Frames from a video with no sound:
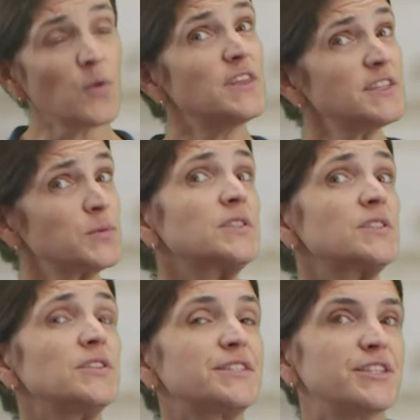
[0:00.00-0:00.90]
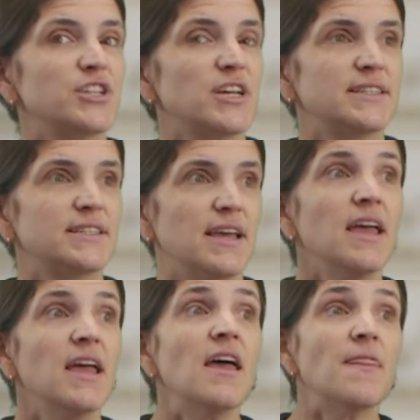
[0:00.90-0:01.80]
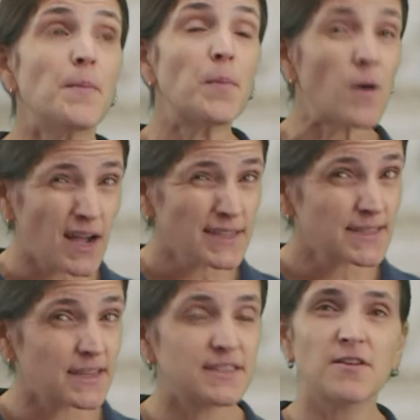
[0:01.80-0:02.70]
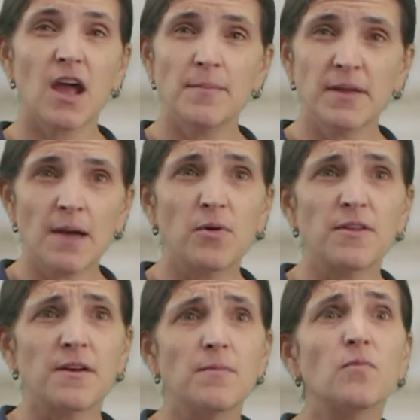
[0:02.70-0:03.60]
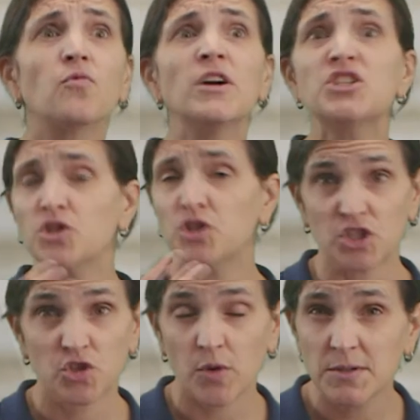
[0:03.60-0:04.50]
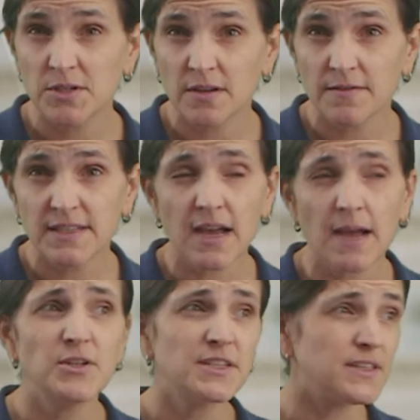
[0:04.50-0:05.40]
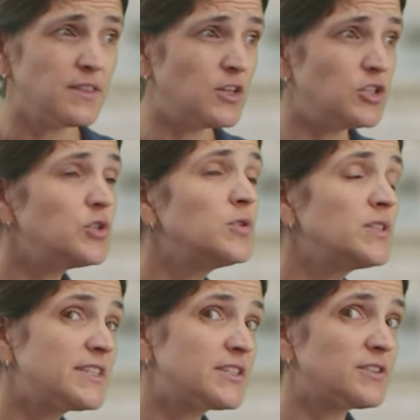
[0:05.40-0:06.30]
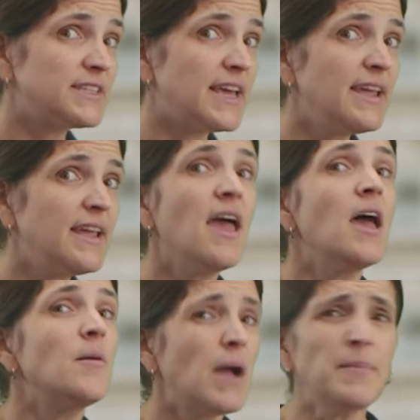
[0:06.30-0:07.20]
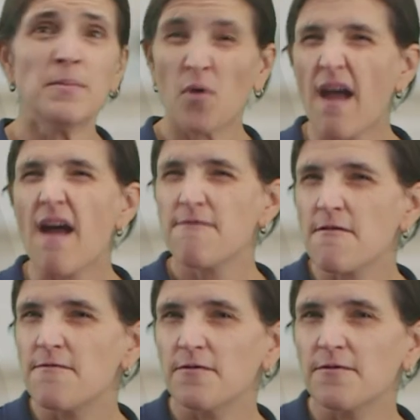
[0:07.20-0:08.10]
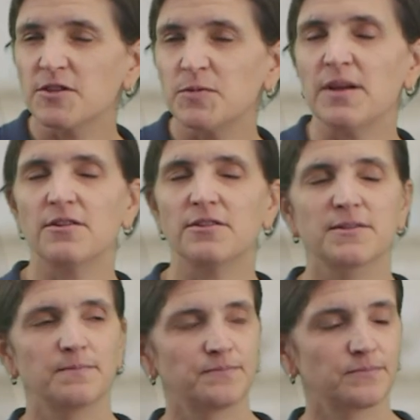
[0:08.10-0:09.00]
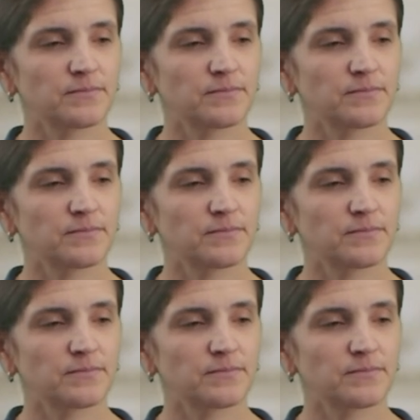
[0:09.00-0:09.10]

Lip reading: This result suggests that the process of coming up with a richer description of these objects in the 2-listener setting might be more effortful for speakers.